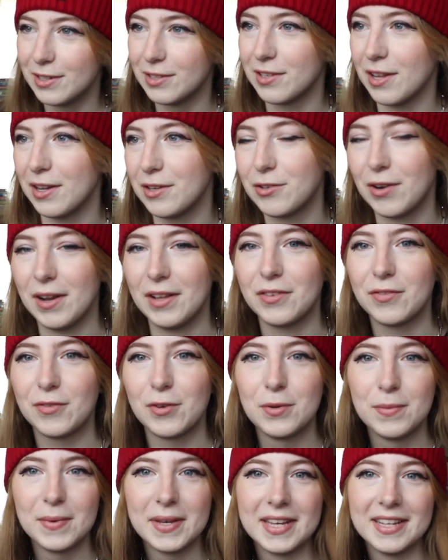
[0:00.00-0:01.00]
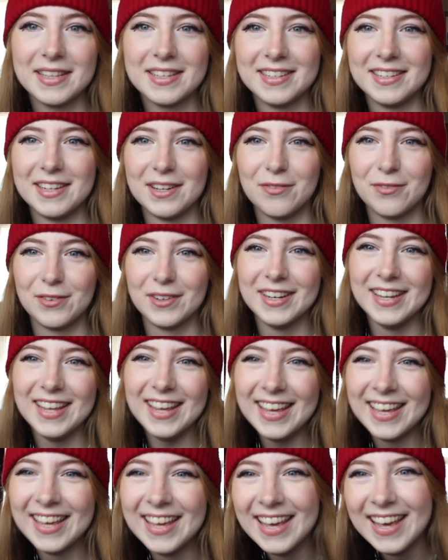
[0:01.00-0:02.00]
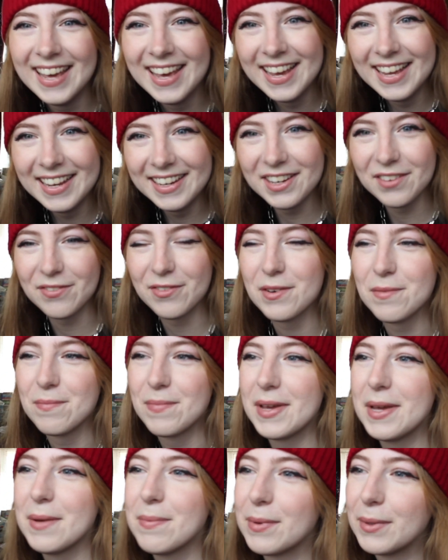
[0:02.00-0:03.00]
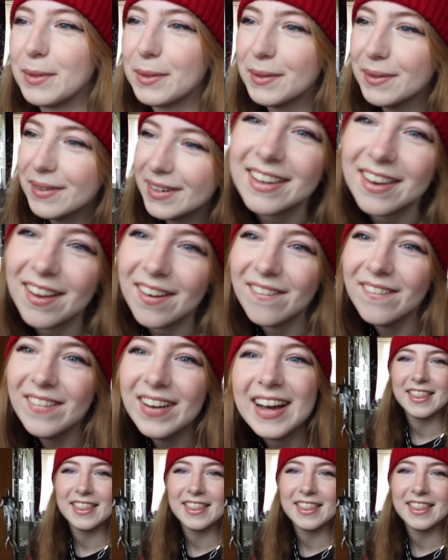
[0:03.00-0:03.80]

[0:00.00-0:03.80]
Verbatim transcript: Just like transforming into different different people. Lol.